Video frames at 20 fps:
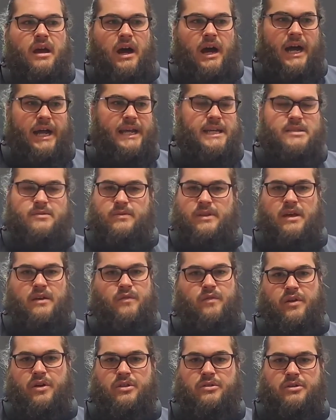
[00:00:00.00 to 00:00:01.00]
I guess without
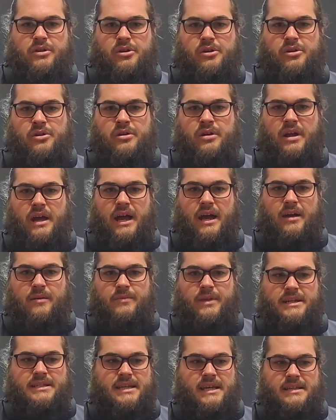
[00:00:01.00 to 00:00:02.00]
further ado,
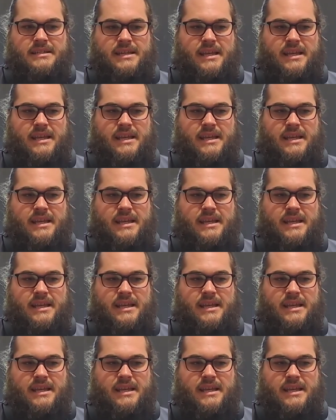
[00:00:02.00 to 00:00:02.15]
that takes